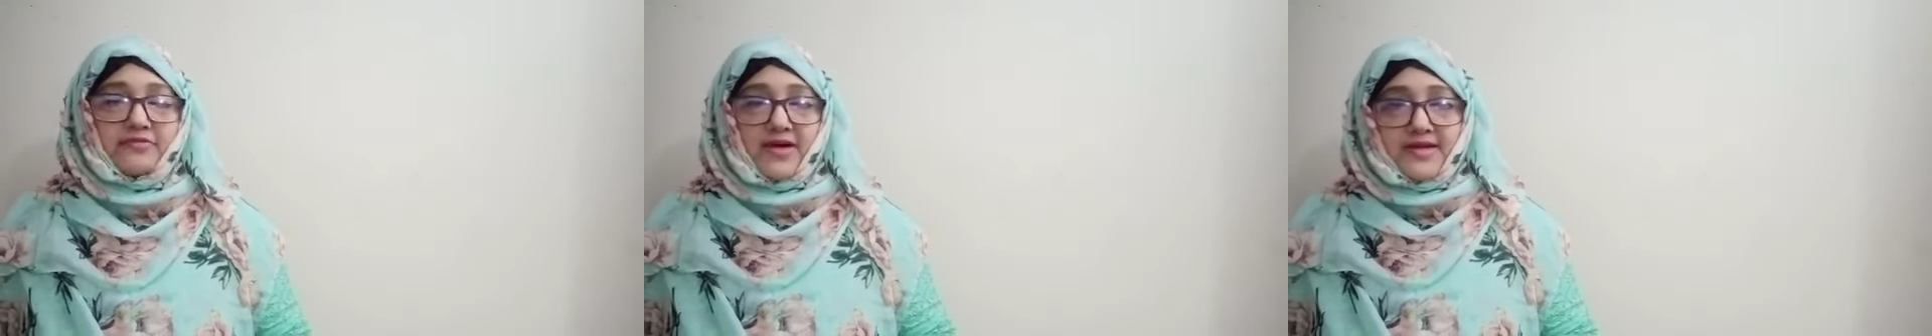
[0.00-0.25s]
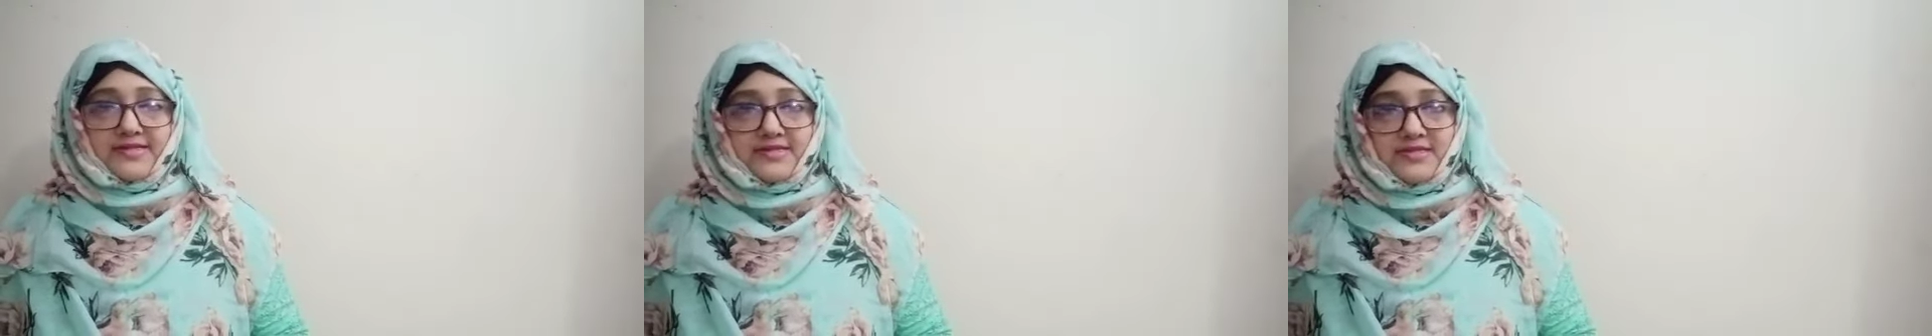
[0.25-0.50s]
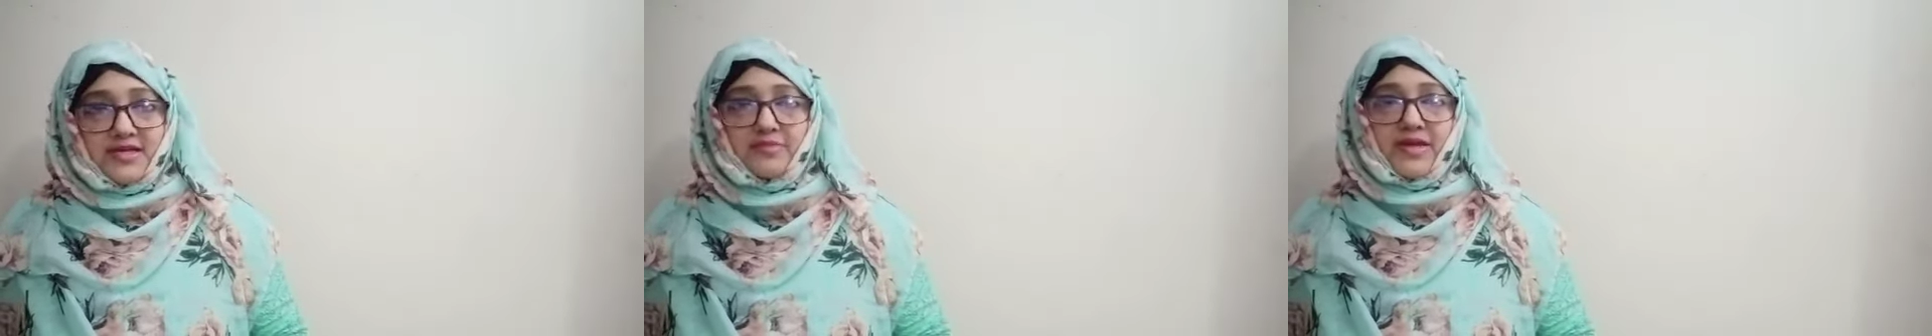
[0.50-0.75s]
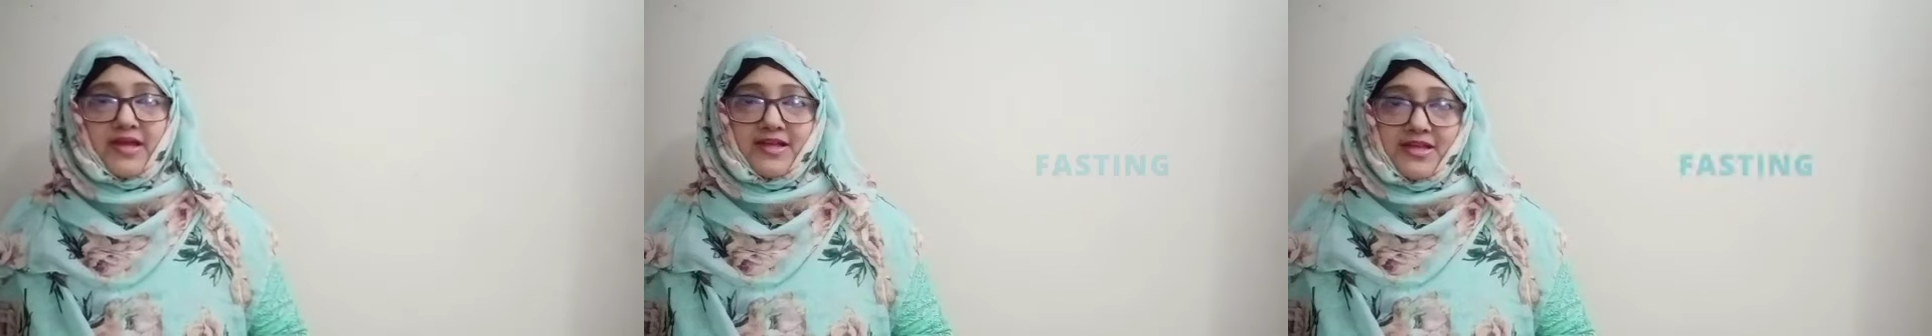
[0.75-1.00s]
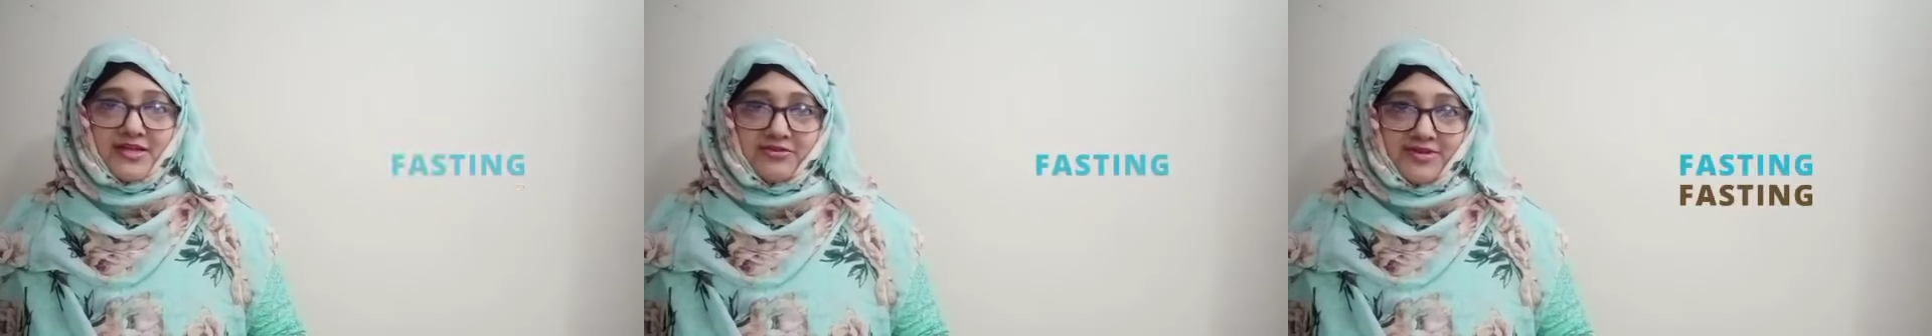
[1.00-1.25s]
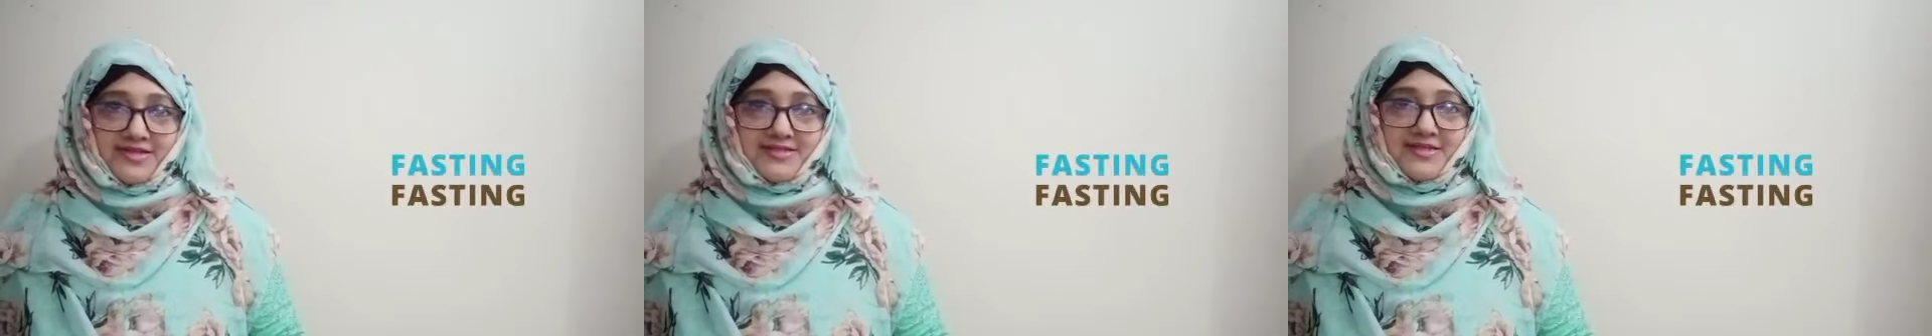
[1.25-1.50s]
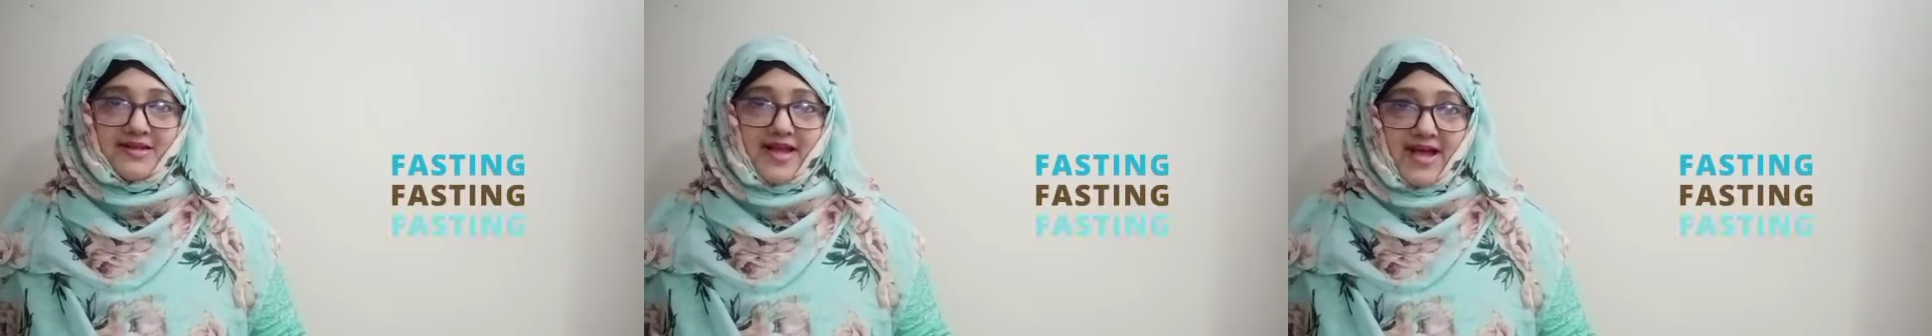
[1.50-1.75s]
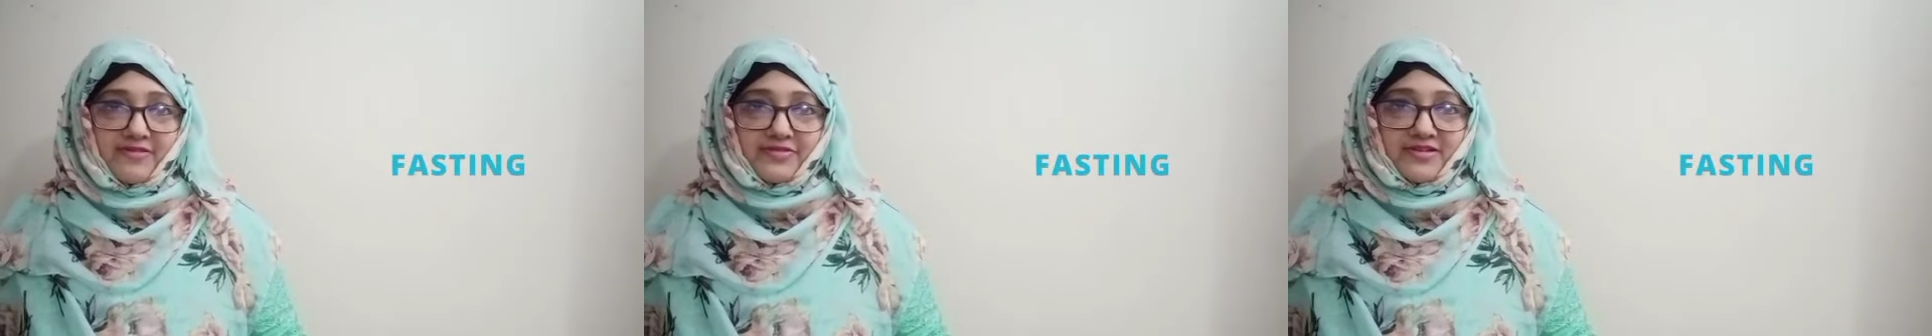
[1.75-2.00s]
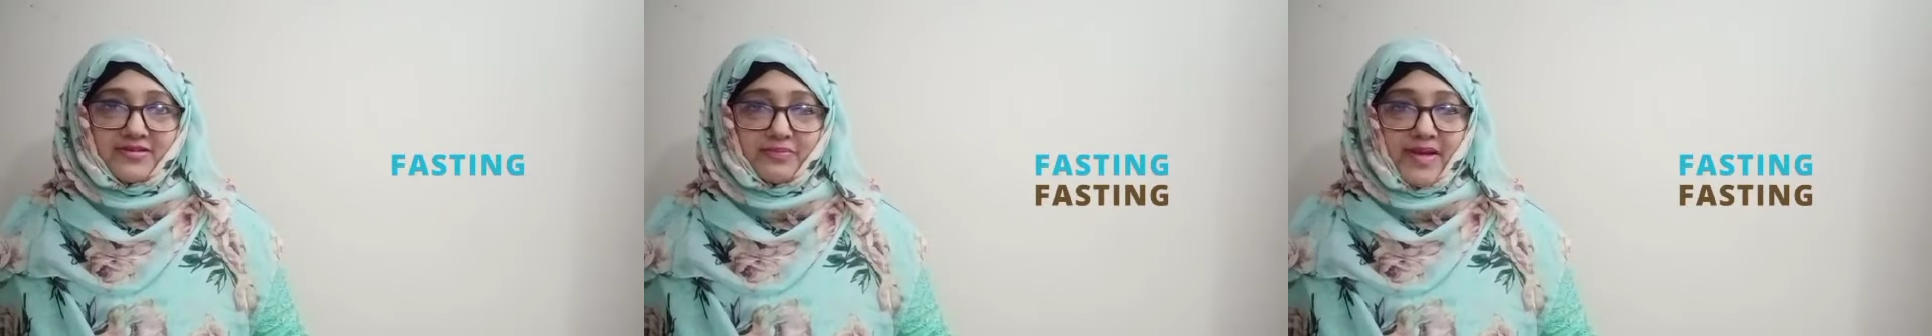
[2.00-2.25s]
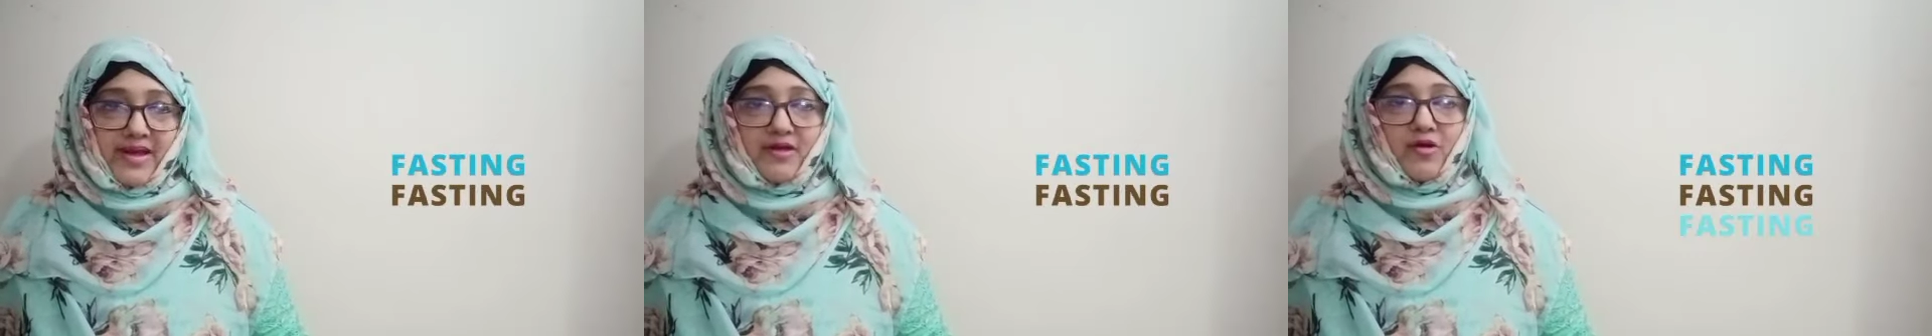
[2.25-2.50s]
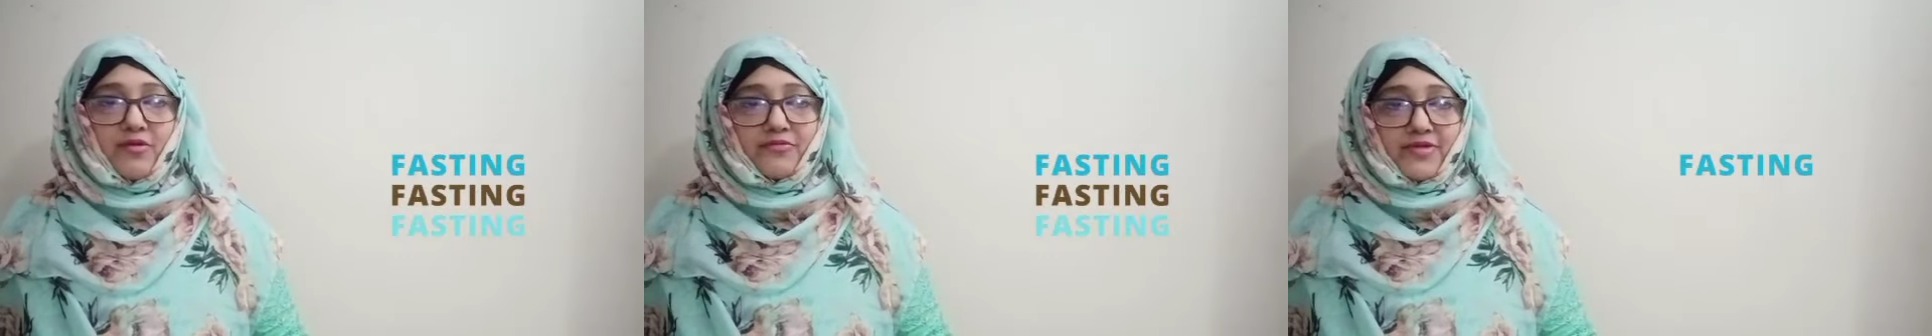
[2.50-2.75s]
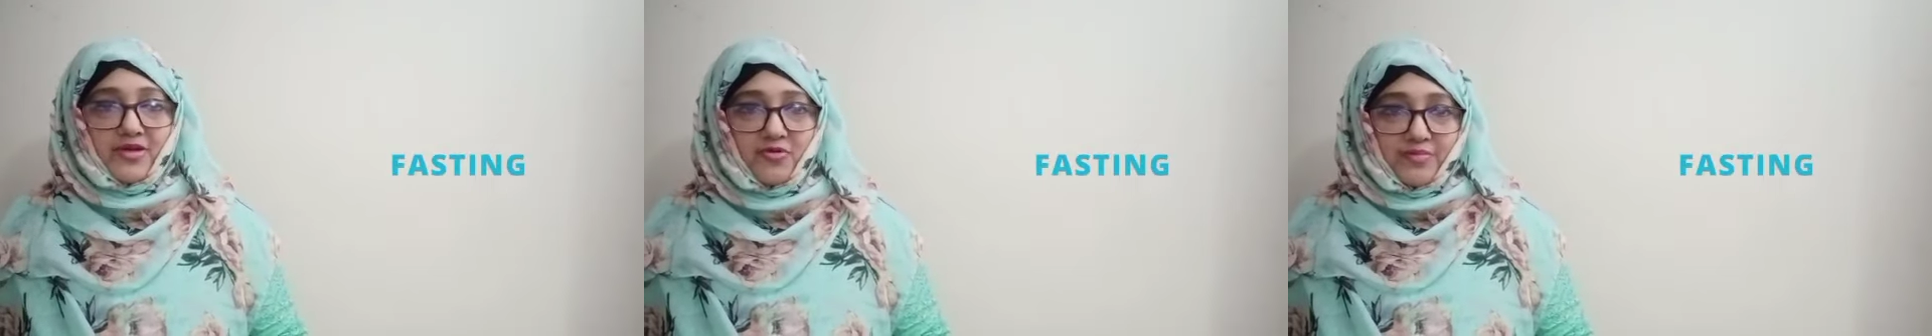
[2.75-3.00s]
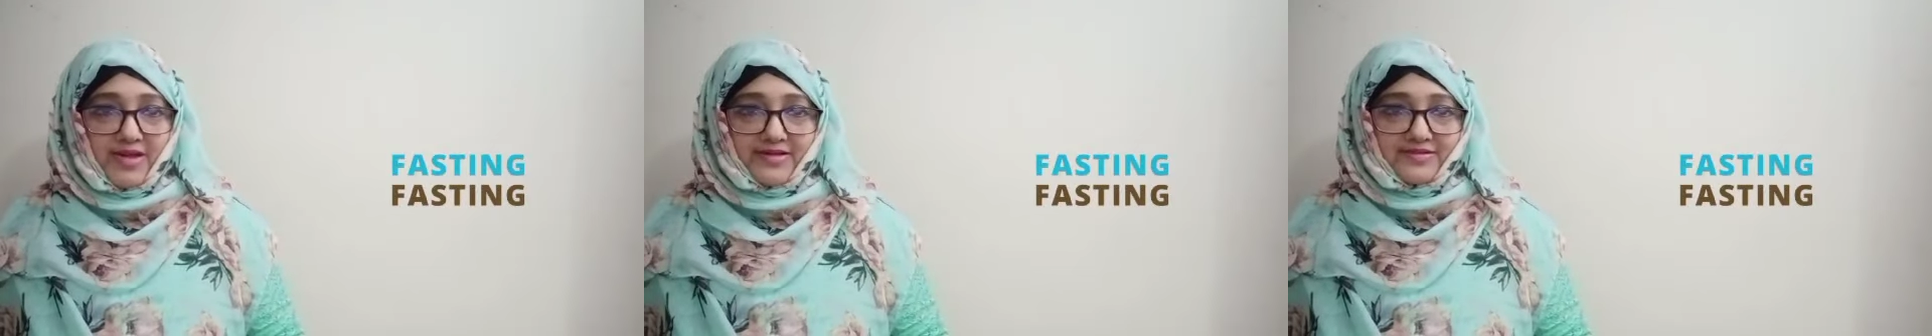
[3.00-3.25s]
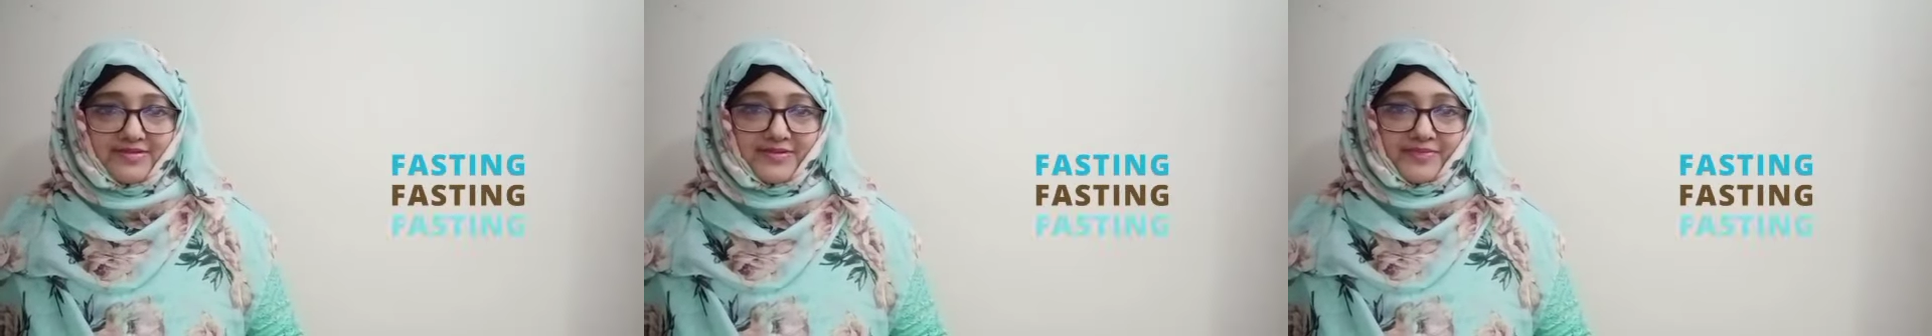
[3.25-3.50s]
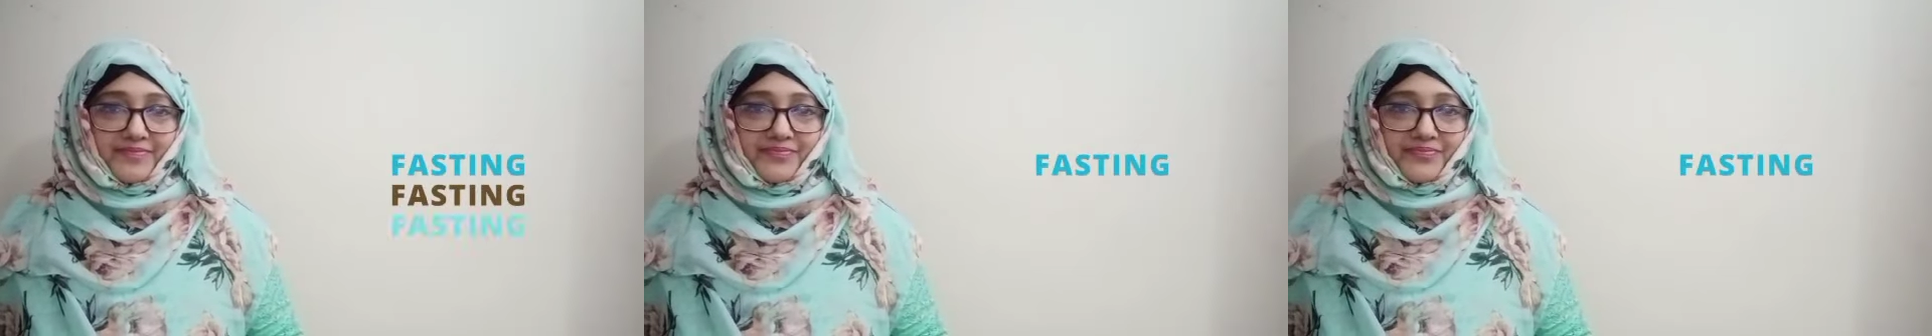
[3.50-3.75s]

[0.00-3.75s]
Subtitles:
fasting may increase the lifespan of humans.